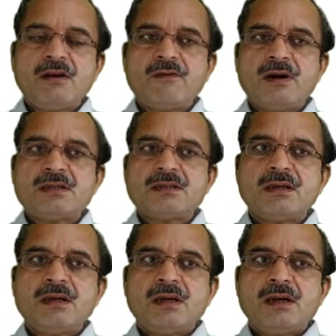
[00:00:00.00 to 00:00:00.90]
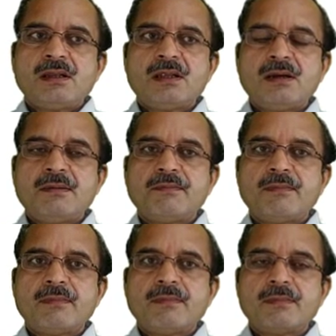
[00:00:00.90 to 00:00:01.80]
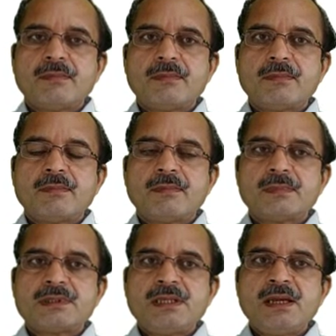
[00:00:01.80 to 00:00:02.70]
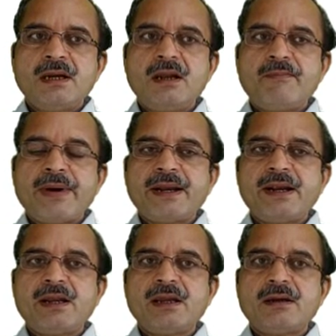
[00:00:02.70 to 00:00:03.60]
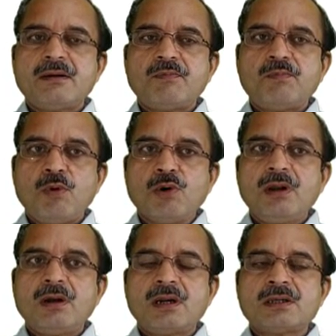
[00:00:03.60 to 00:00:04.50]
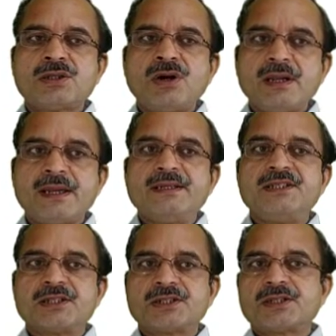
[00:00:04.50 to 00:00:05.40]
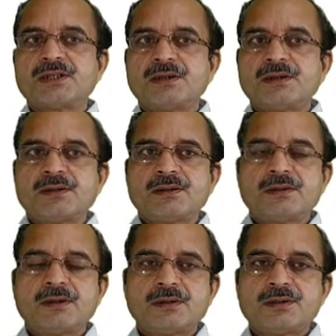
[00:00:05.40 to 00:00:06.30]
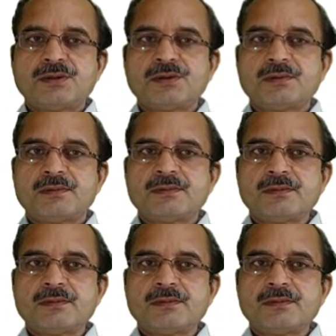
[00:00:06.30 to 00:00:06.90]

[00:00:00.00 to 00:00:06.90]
words, the single magnetic pole does not exist. So